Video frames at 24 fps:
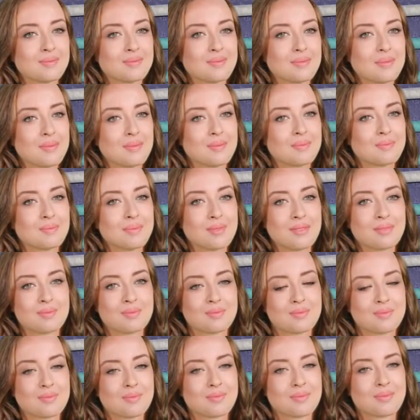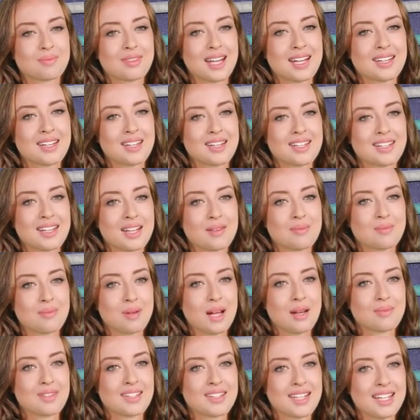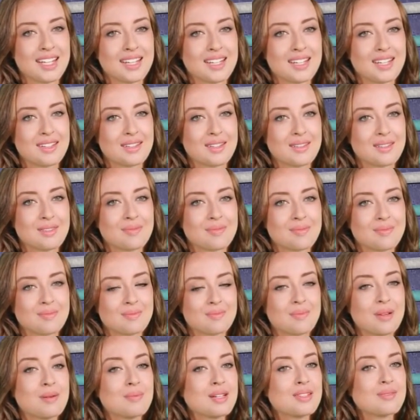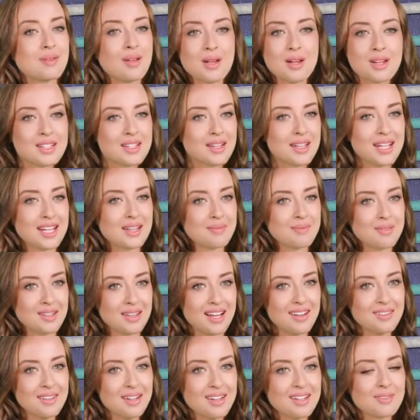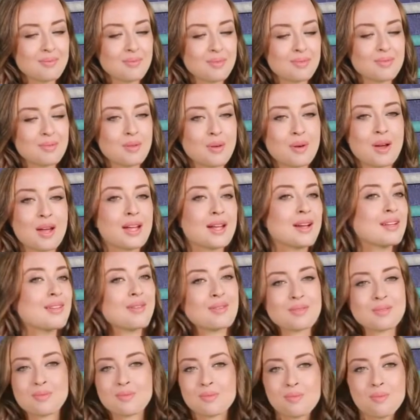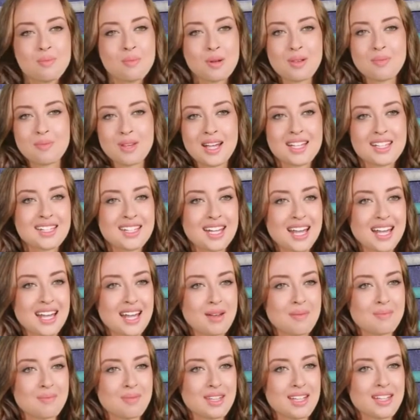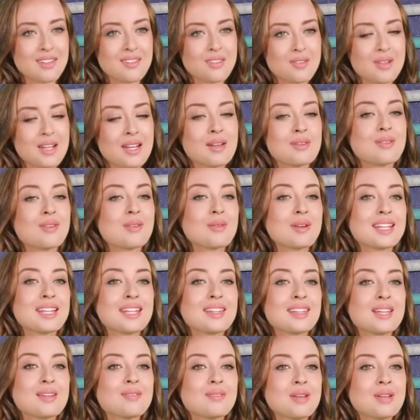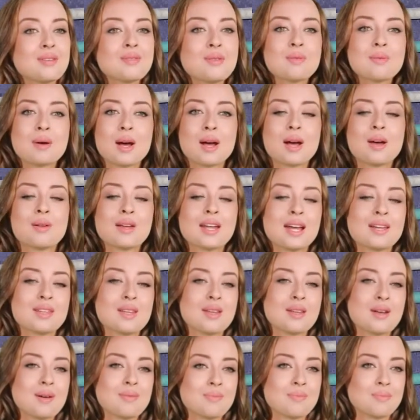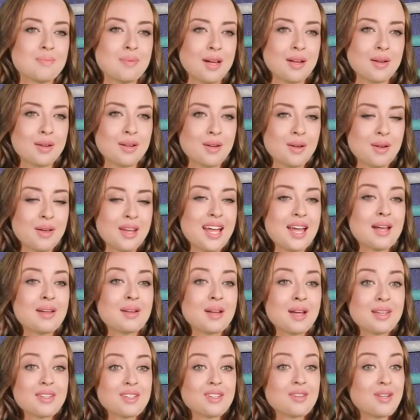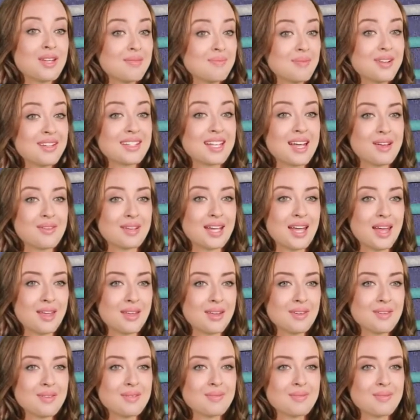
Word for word: Hmm, that does sound promising. But we've heard claims like this before. What makes AMP303 different from all the other miracle hair loss treatments out there?